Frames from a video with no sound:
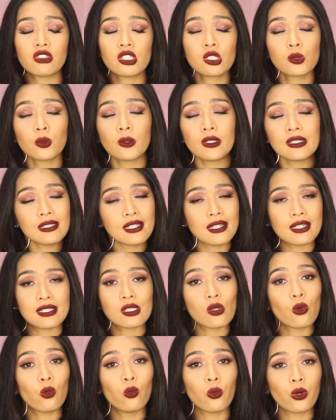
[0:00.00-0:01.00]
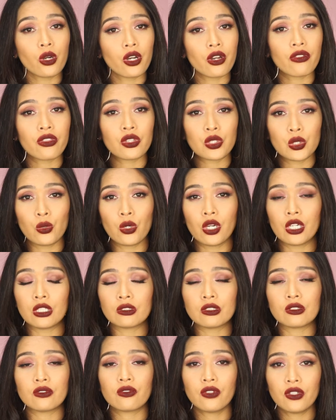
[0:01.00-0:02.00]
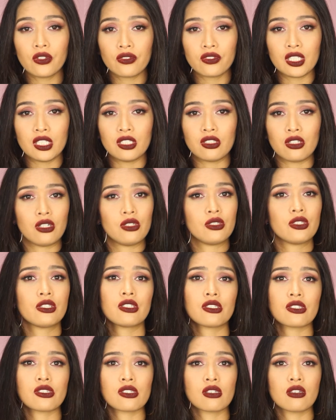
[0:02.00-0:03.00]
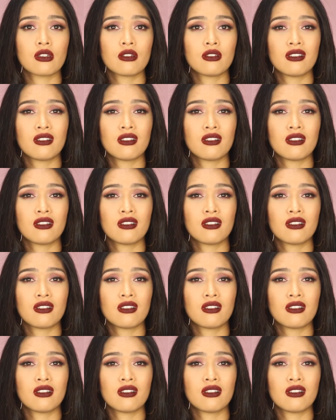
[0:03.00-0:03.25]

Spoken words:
this one is worth $250,